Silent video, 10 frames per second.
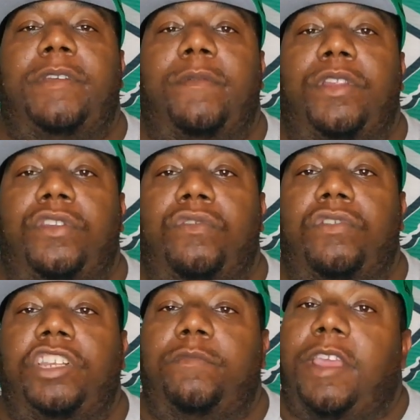should be able to do.
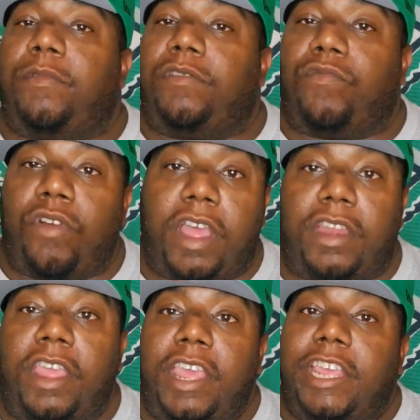He should be able to run.